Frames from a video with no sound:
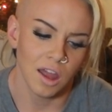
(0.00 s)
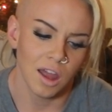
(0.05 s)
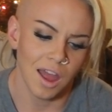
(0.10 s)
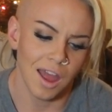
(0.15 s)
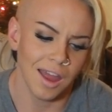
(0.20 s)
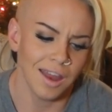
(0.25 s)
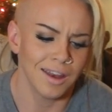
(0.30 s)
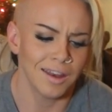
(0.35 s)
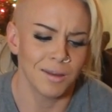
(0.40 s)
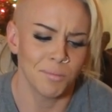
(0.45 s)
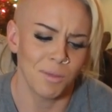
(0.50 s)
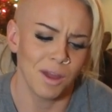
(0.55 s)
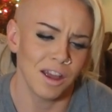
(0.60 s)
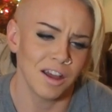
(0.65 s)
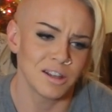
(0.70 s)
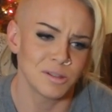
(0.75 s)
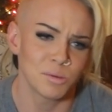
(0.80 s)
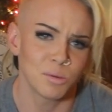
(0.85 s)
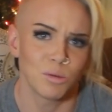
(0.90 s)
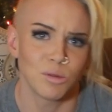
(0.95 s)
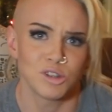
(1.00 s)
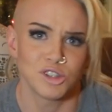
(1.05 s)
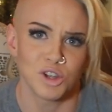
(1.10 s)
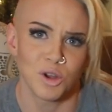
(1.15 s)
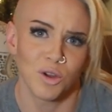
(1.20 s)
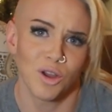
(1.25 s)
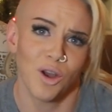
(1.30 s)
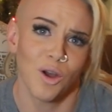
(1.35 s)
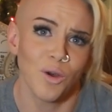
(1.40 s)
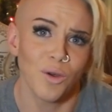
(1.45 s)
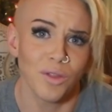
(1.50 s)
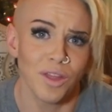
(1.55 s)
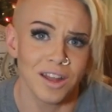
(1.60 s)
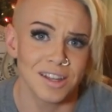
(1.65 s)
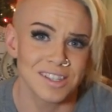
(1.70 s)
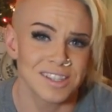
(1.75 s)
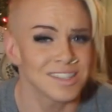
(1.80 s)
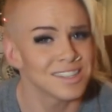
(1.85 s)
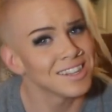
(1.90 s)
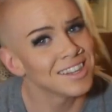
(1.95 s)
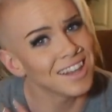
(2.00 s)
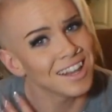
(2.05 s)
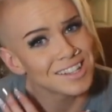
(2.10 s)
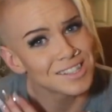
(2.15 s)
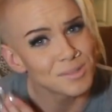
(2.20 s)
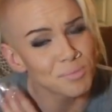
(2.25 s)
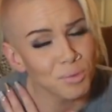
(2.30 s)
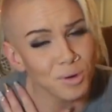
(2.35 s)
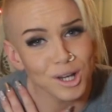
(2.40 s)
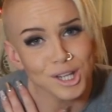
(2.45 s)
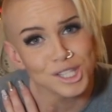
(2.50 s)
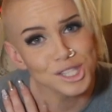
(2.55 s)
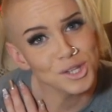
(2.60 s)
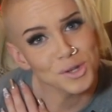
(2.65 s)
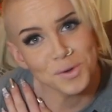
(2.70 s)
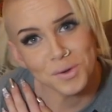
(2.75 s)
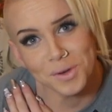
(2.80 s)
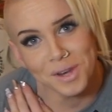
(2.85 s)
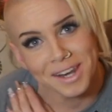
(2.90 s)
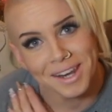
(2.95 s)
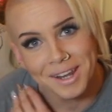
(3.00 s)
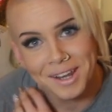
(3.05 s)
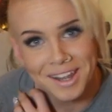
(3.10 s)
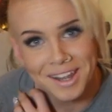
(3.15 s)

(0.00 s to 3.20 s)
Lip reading: and my husband will joke, "Oh, that's pretty soon."